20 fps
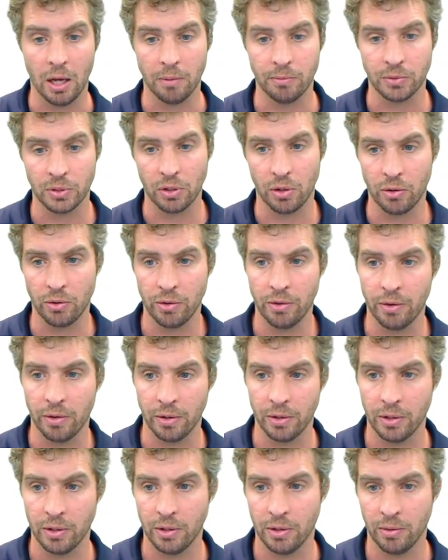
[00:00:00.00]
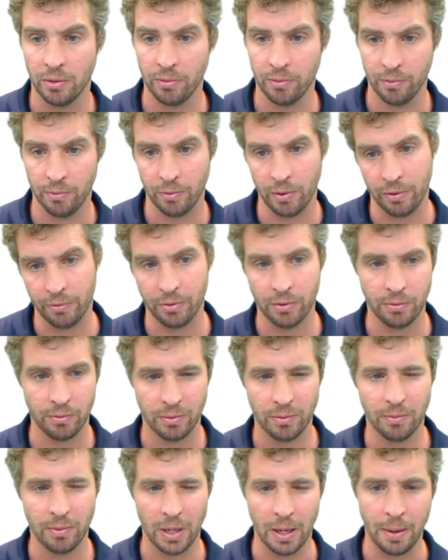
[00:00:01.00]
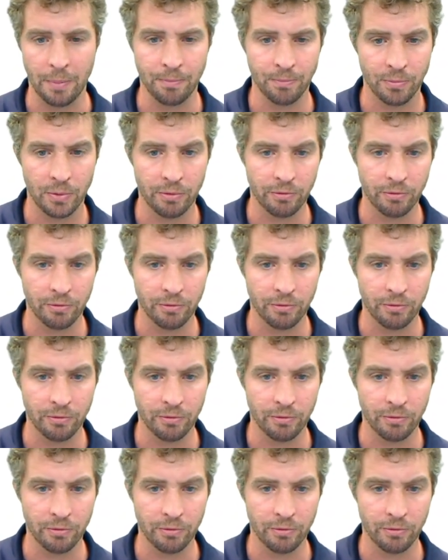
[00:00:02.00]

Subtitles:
So the